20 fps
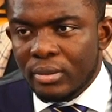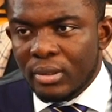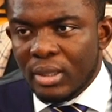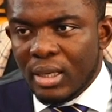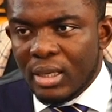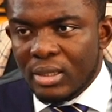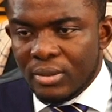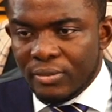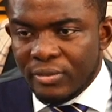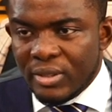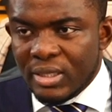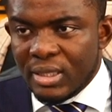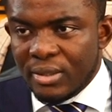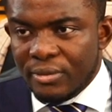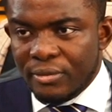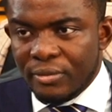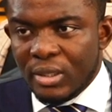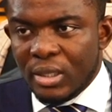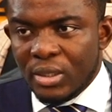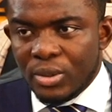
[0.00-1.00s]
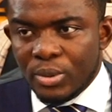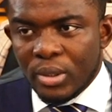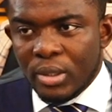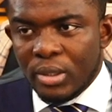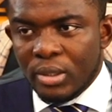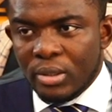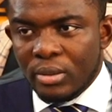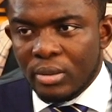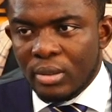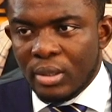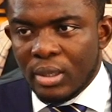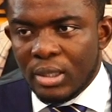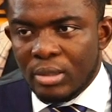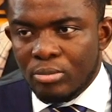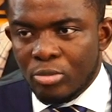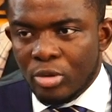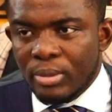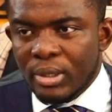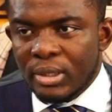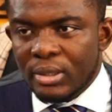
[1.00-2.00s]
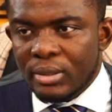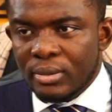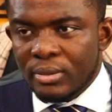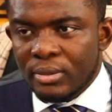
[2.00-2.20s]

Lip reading: That's the visa fee actually at the moment.